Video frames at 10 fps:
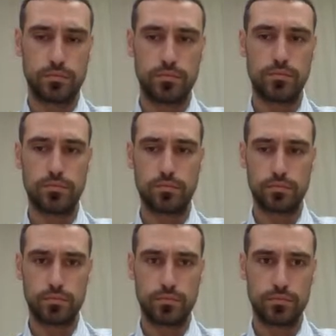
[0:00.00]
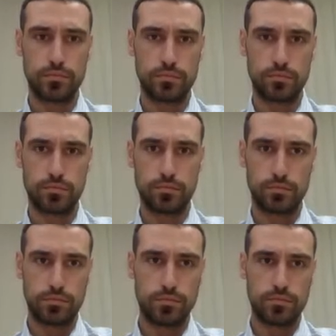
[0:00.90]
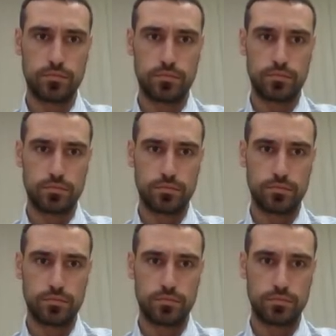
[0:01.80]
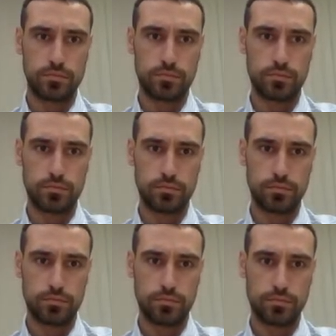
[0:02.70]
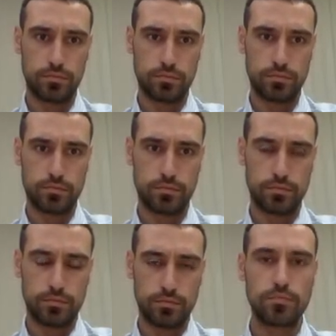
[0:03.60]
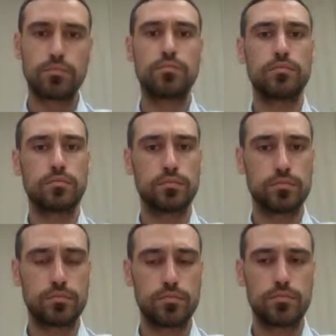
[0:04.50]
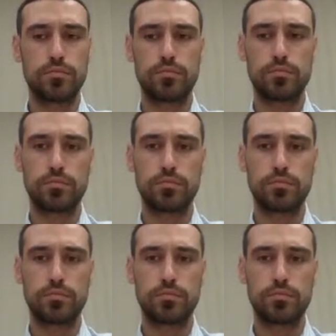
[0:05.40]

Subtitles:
The person shown says nothing.